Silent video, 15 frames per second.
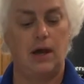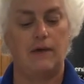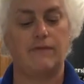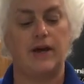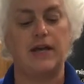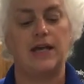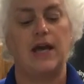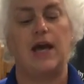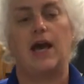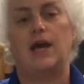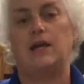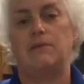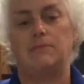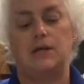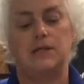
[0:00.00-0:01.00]
If I
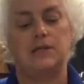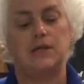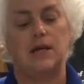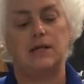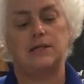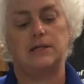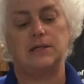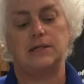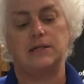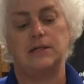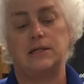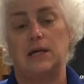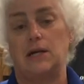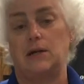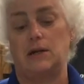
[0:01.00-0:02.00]
can, it means that it didn't
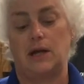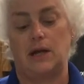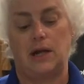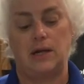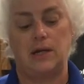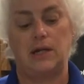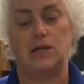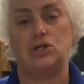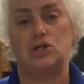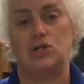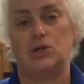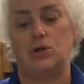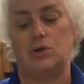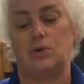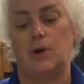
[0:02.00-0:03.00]
seal and I need
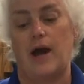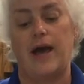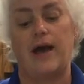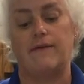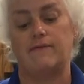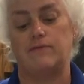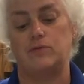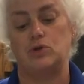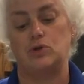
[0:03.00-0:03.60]
to, I have